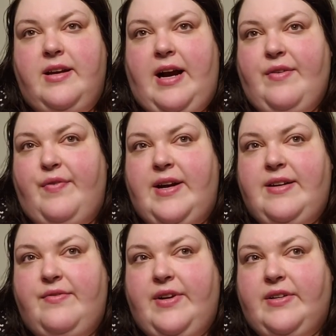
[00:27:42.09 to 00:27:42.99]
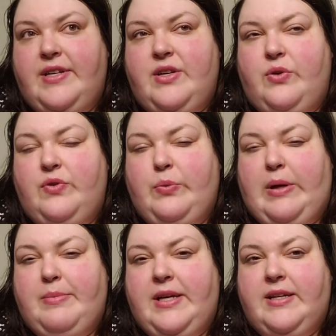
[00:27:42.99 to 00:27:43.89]
I find it very
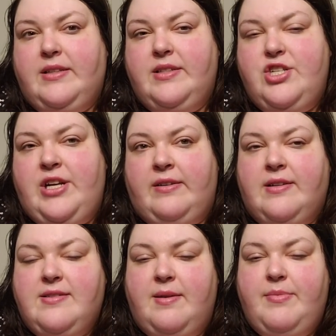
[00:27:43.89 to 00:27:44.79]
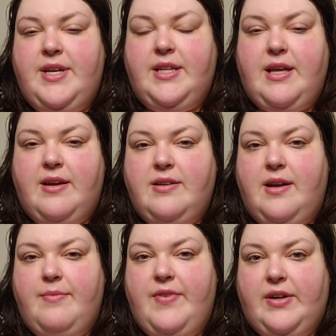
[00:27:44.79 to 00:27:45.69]
overwhelming sharing something that
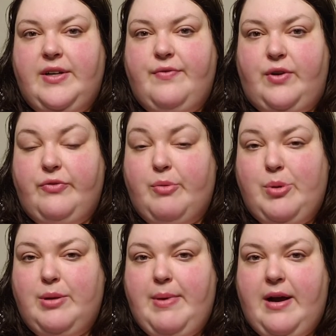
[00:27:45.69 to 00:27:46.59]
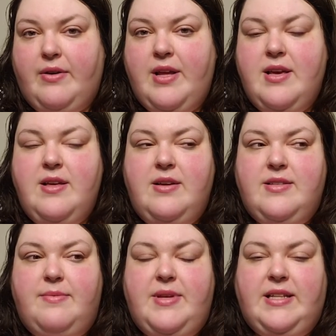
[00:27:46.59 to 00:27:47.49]
I'm very vulnerable about,
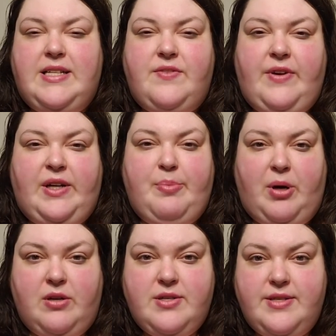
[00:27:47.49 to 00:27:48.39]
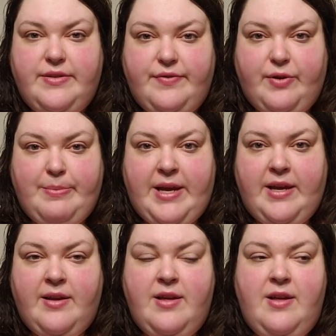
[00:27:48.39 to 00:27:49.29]
something that's very personal for
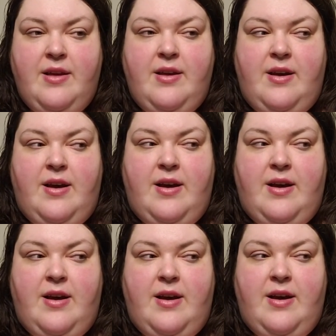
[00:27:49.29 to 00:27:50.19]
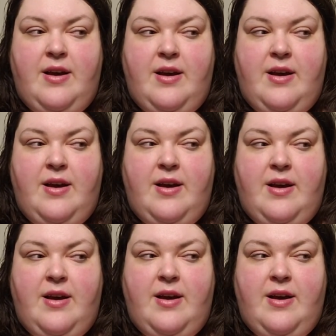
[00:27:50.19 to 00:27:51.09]
me. Stop
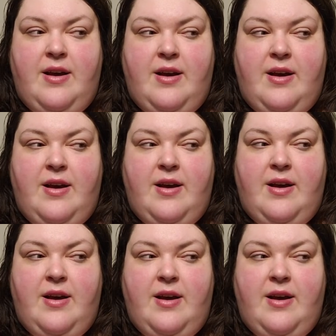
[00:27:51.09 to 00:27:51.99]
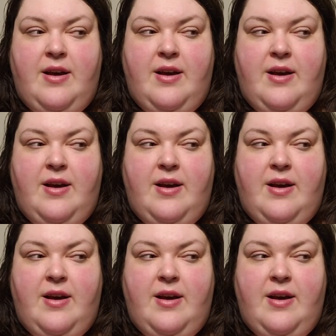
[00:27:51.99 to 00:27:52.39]
playing head games, girl.